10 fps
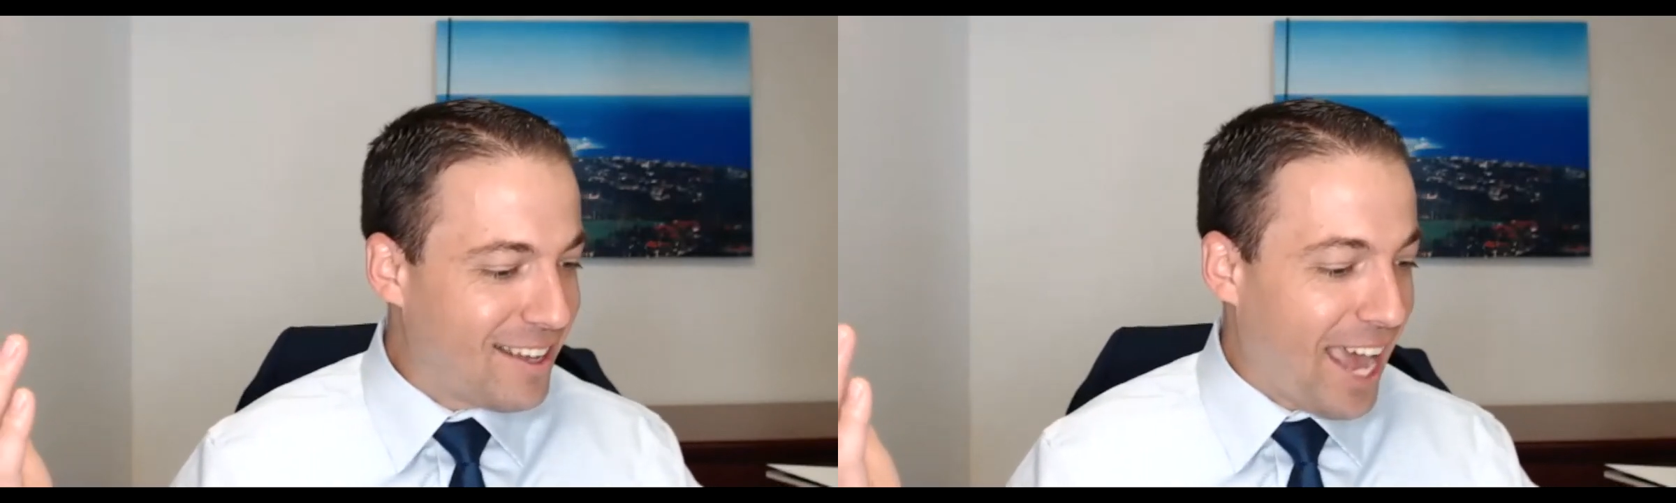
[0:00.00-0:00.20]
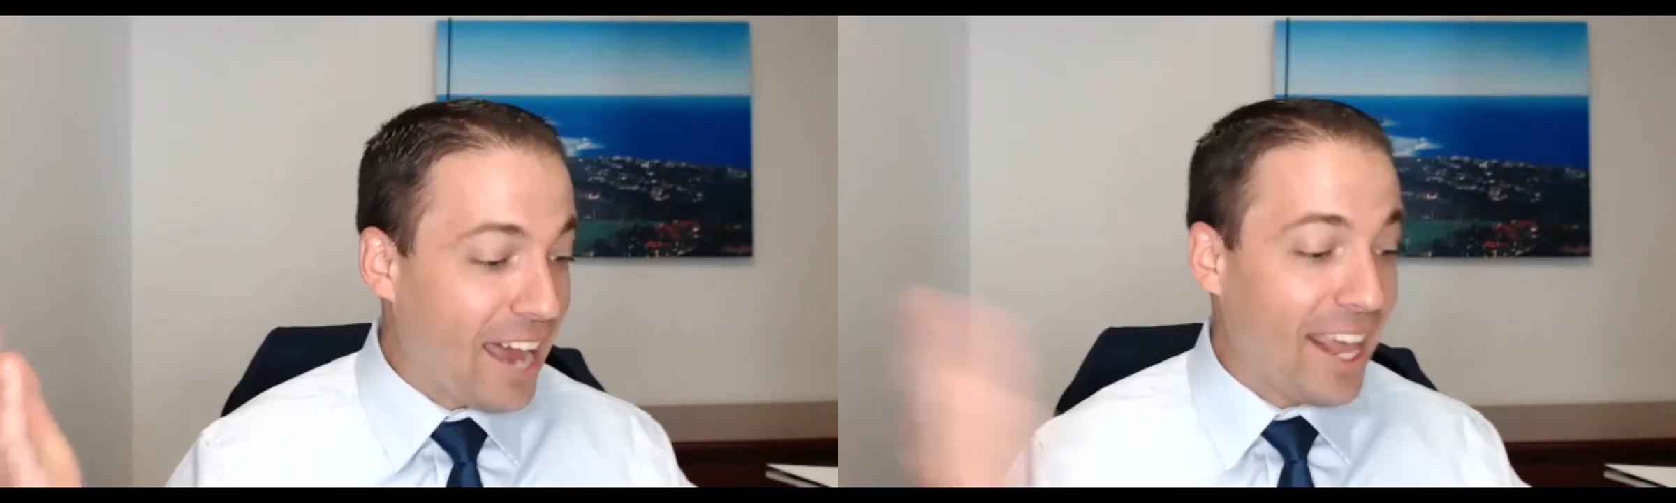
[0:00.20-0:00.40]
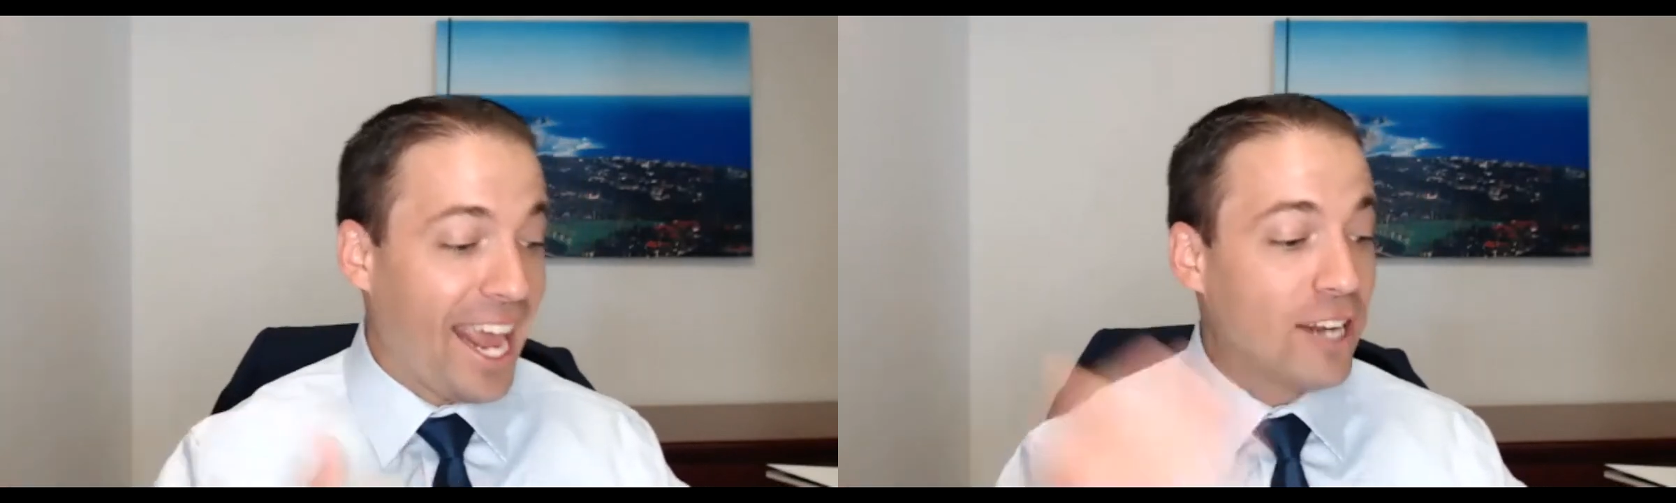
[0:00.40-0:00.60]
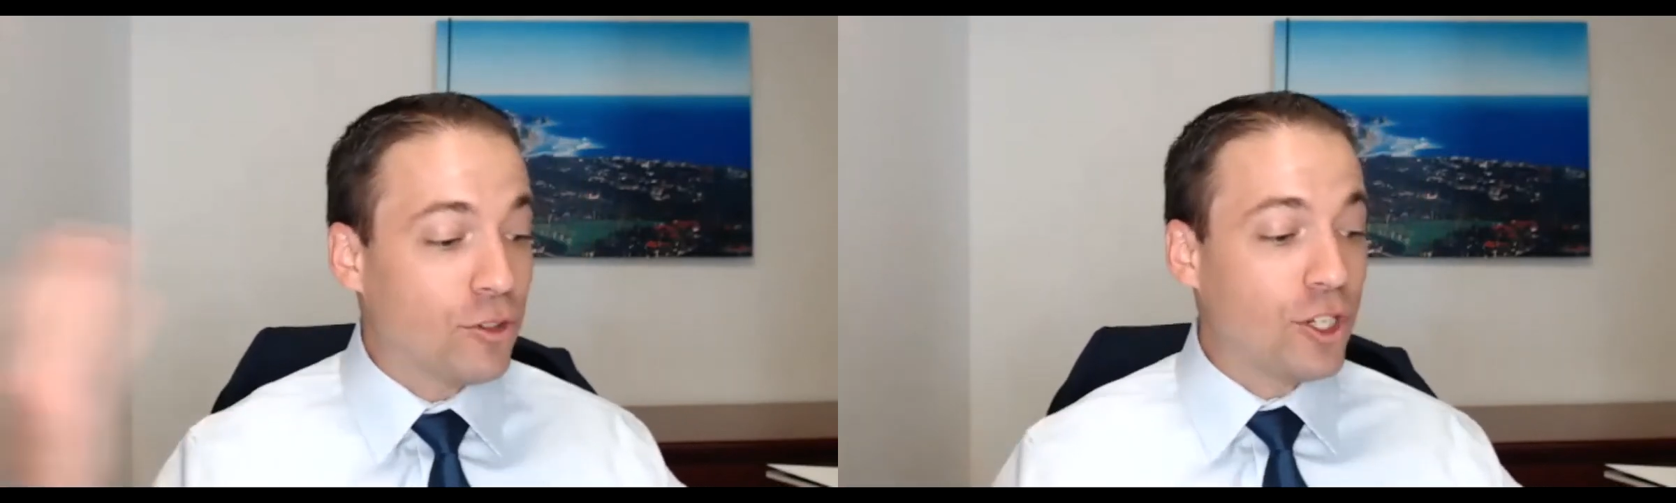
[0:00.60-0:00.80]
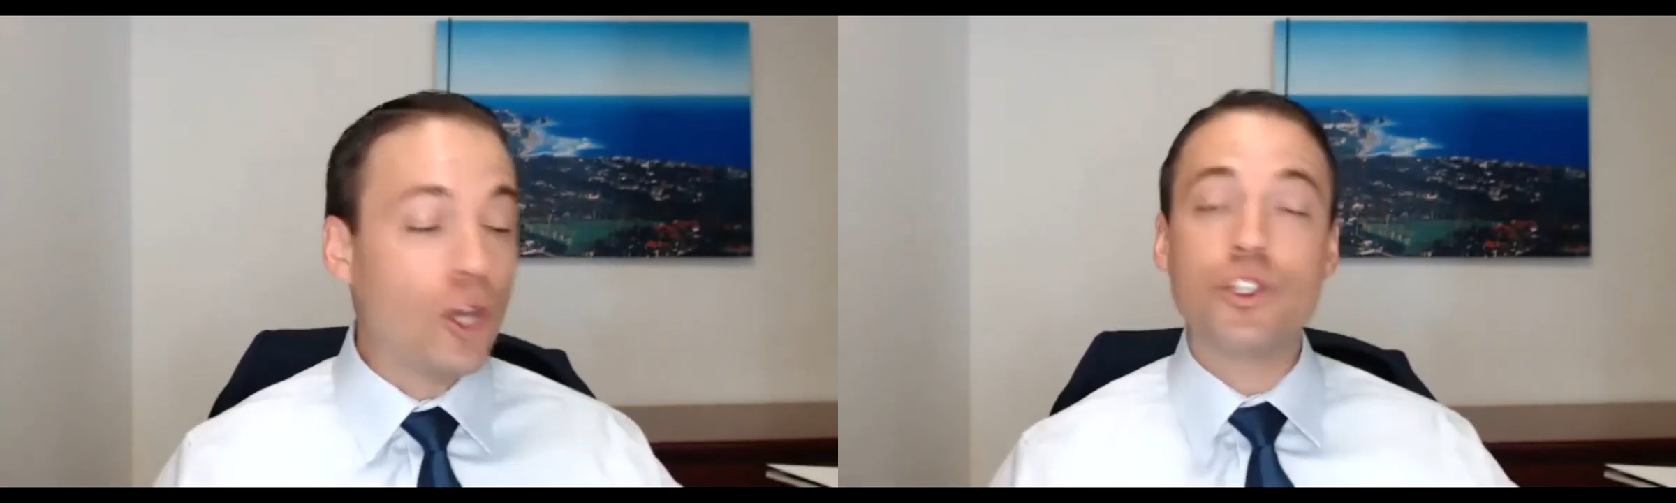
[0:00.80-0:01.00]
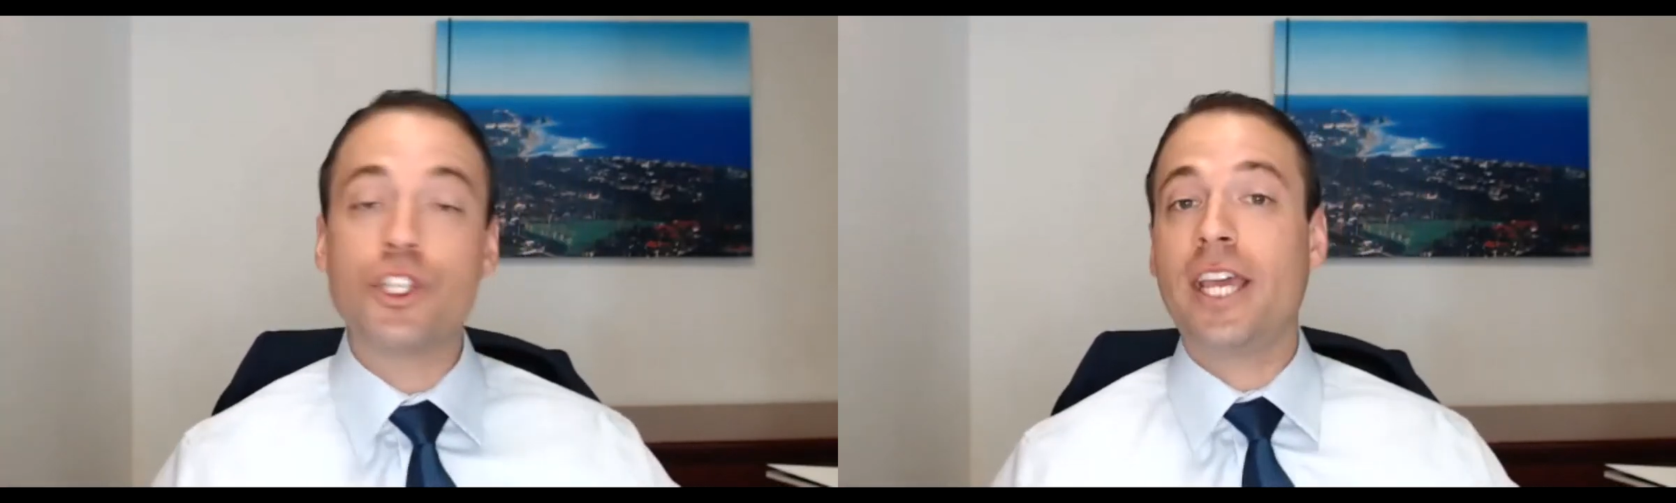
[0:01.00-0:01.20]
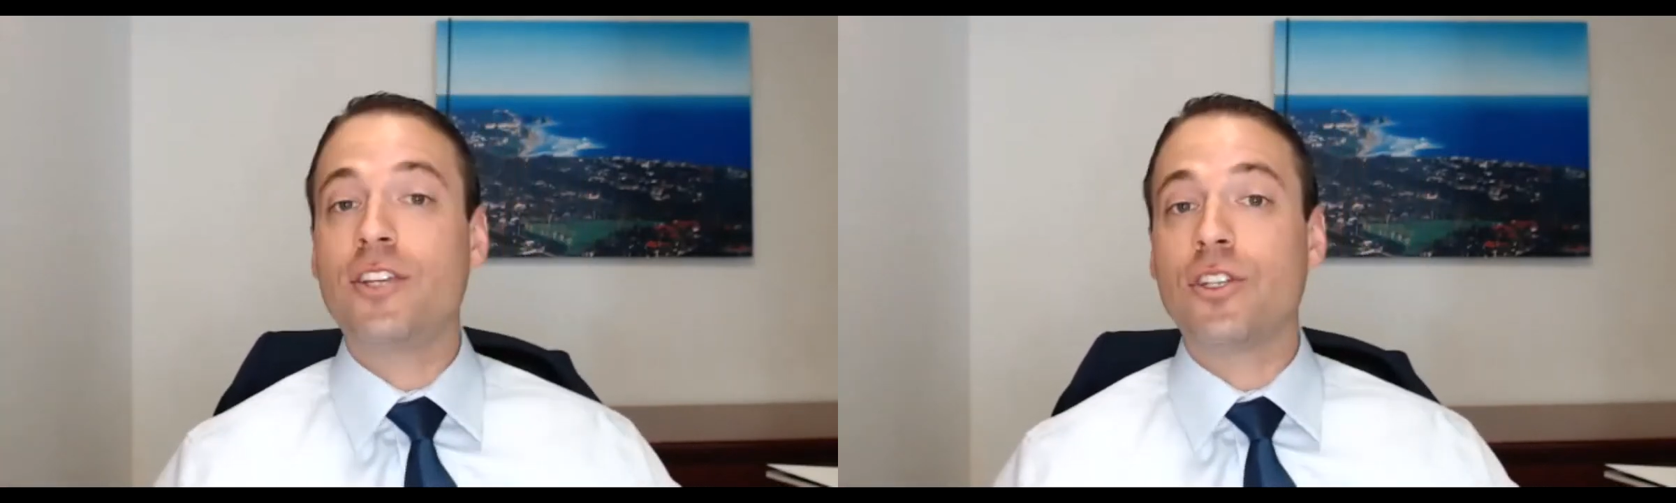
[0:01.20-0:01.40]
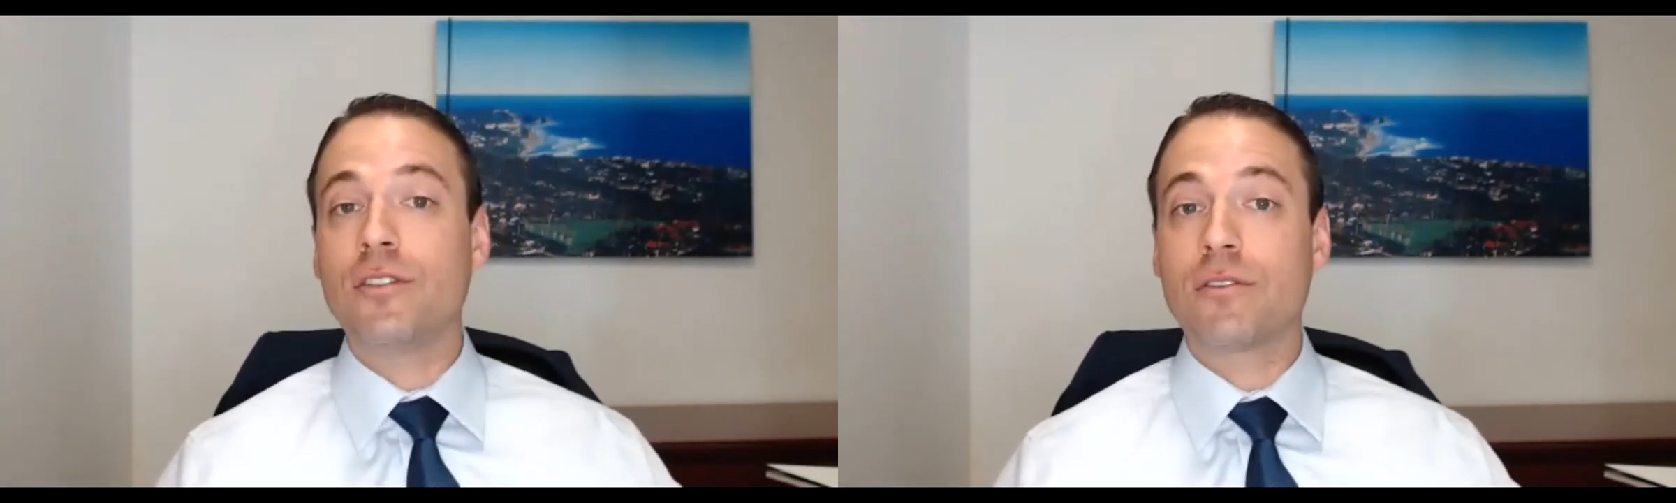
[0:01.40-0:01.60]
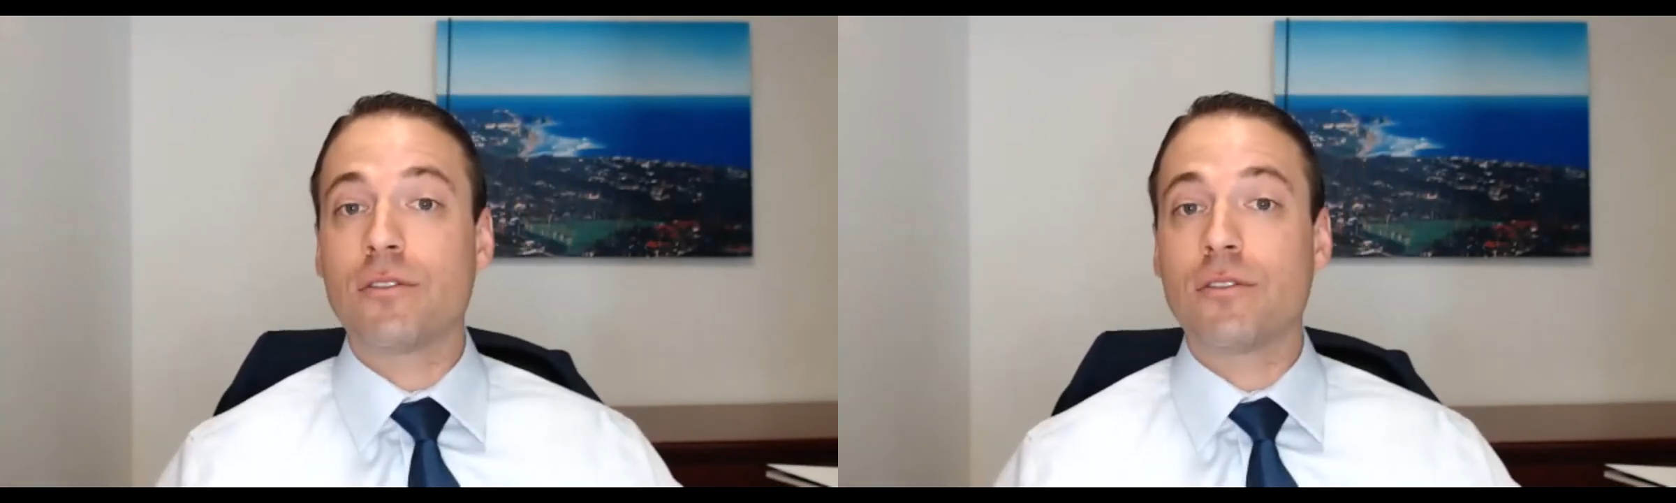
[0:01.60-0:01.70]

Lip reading: How to handle negotiations